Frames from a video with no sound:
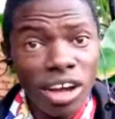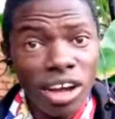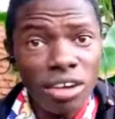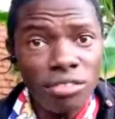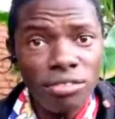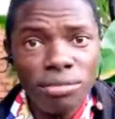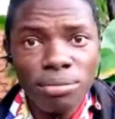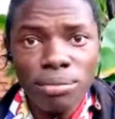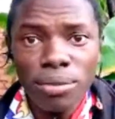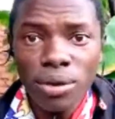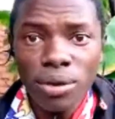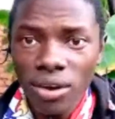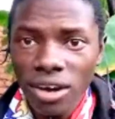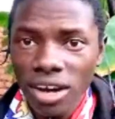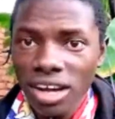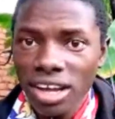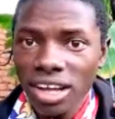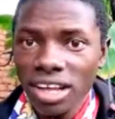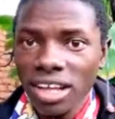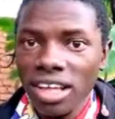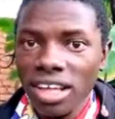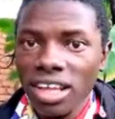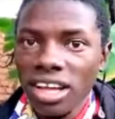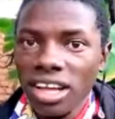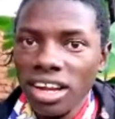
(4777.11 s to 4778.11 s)
We have
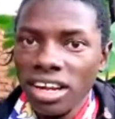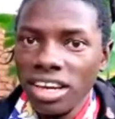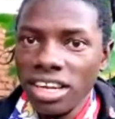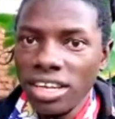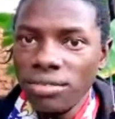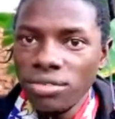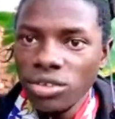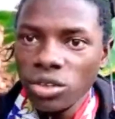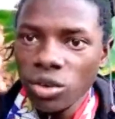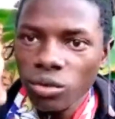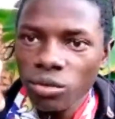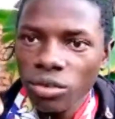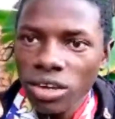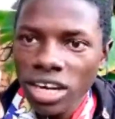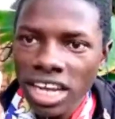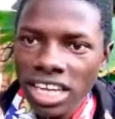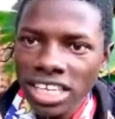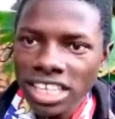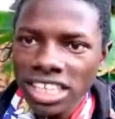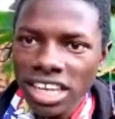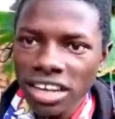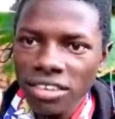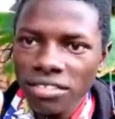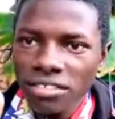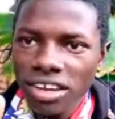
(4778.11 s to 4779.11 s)
more. Leaves of
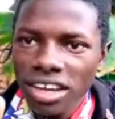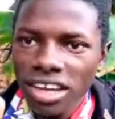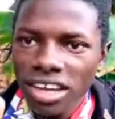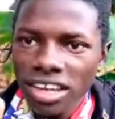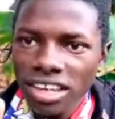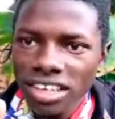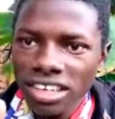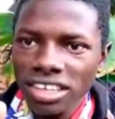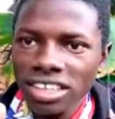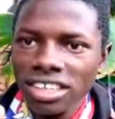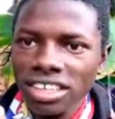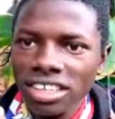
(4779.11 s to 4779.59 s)
cassava